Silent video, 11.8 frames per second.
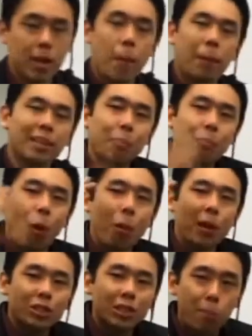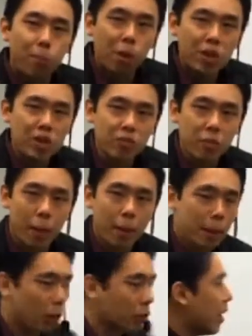But the moment you start branching from my
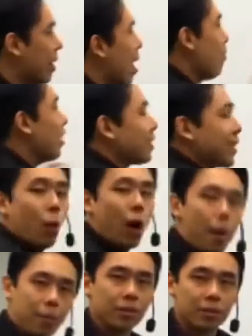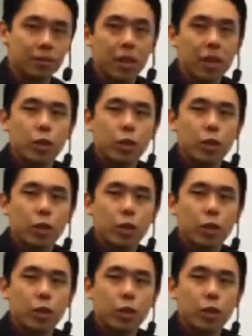map on the left-hand side, what happens?